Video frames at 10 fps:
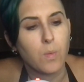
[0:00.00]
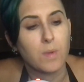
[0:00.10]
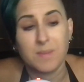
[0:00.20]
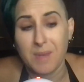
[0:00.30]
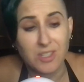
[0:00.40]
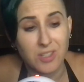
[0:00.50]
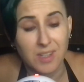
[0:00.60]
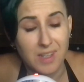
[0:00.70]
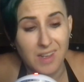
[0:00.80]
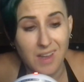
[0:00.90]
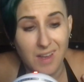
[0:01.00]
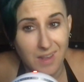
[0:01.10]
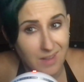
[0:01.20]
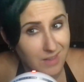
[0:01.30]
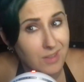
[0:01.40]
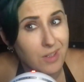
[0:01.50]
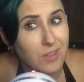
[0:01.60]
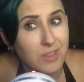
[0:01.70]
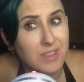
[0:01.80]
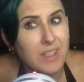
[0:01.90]
especially little
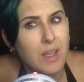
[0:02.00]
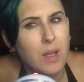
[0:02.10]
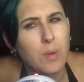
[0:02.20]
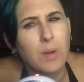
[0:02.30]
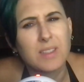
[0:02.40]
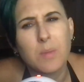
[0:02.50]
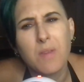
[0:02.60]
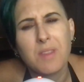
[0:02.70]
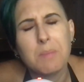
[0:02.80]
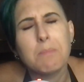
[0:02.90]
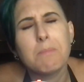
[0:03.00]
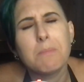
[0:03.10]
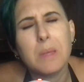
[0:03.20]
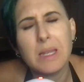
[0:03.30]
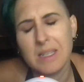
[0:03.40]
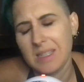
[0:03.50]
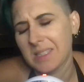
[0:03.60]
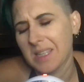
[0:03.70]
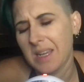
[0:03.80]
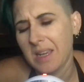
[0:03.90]
girls, were some of the
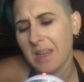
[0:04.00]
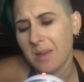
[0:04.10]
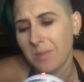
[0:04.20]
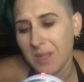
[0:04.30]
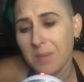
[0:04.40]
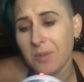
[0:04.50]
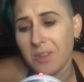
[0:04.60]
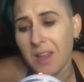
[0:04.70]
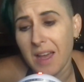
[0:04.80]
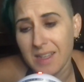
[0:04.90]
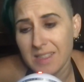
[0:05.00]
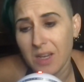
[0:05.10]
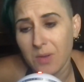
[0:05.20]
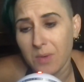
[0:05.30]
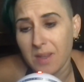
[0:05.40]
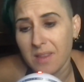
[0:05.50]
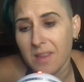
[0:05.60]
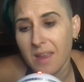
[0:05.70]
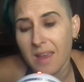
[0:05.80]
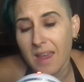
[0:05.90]
meanest people I dealt with
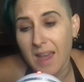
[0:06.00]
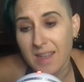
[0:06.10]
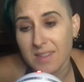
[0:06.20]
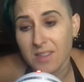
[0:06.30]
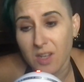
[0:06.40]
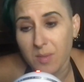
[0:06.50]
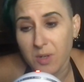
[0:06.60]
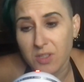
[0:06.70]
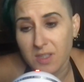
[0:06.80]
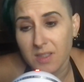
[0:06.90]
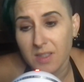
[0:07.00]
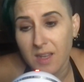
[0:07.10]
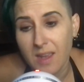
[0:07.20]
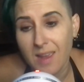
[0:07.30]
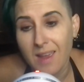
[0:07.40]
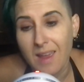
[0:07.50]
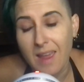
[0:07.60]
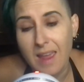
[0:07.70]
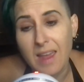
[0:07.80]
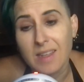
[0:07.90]
as a young person.
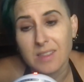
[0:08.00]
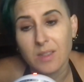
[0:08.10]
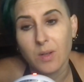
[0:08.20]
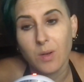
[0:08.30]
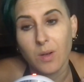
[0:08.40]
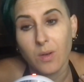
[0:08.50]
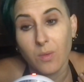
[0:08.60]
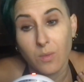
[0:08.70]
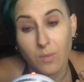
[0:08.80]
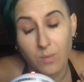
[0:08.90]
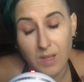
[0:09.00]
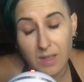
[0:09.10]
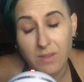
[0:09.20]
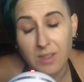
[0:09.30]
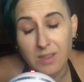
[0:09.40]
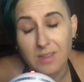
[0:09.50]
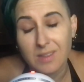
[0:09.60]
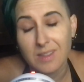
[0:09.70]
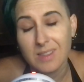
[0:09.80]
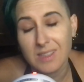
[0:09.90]
And even
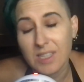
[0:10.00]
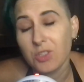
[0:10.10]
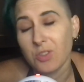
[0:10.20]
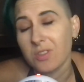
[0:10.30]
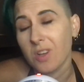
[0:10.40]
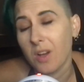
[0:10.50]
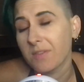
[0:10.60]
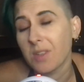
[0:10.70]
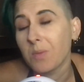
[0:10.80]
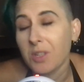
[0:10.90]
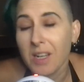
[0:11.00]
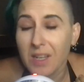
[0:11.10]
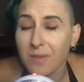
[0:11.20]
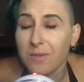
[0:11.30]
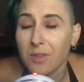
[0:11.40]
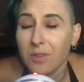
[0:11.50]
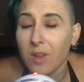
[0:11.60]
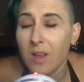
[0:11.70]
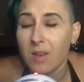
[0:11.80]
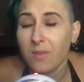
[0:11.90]
teachers often were not helpful.
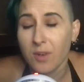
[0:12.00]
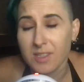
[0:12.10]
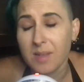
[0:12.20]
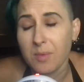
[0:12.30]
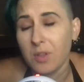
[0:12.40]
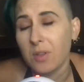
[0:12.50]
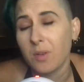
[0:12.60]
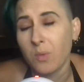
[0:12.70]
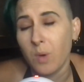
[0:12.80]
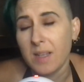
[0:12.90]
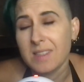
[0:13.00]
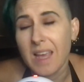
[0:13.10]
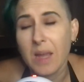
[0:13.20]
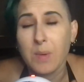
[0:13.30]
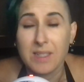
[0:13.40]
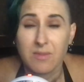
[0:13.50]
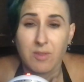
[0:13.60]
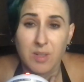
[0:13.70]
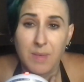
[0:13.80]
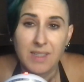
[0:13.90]
For example, once I went to
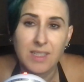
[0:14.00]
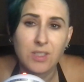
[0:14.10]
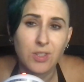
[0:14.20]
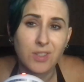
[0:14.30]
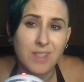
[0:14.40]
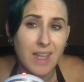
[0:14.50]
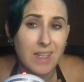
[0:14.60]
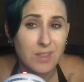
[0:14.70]
one of my teachers and